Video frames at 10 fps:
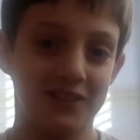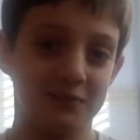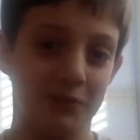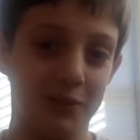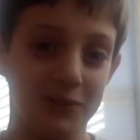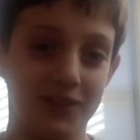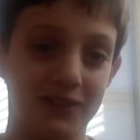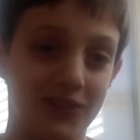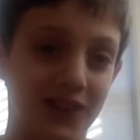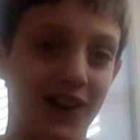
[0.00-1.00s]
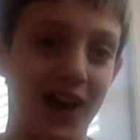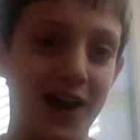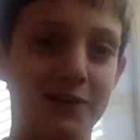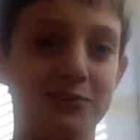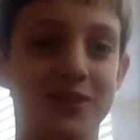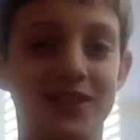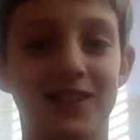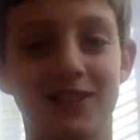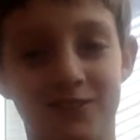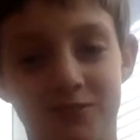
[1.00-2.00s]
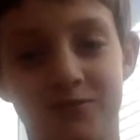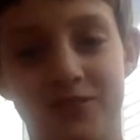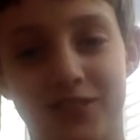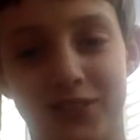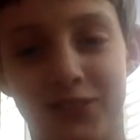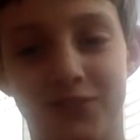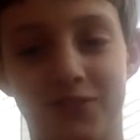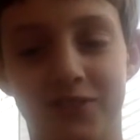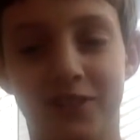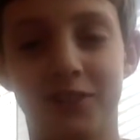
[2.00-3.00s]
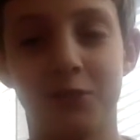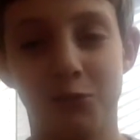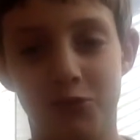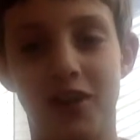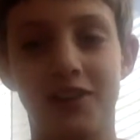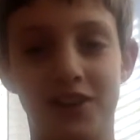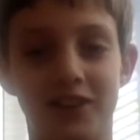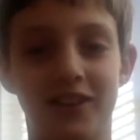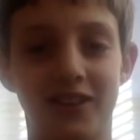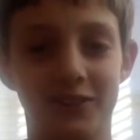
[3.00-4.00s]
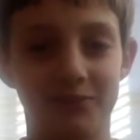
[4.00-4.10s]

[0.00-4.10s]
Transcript: maybe some collabs. So, we'll find out there.